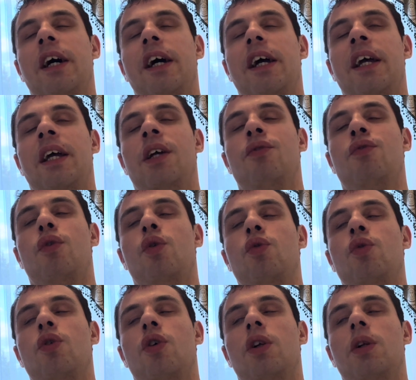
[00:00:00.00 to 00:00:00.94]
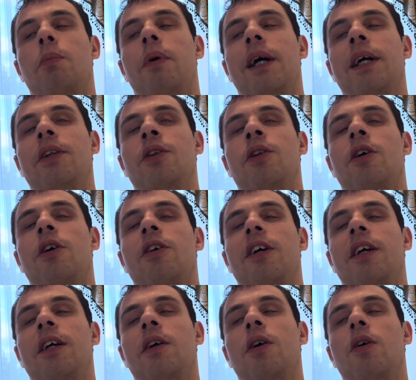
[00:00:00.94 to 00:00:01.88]
a phone call by
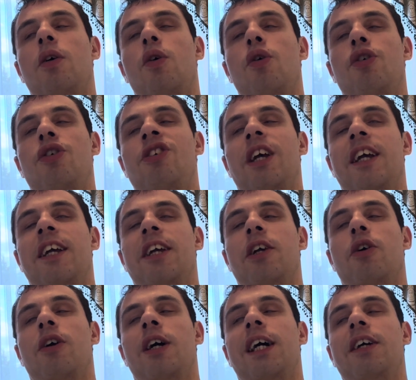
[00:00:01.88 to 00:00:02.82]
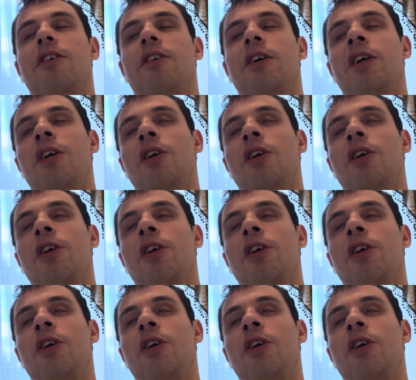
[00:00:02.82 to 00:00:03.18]
nodding or shaking your head.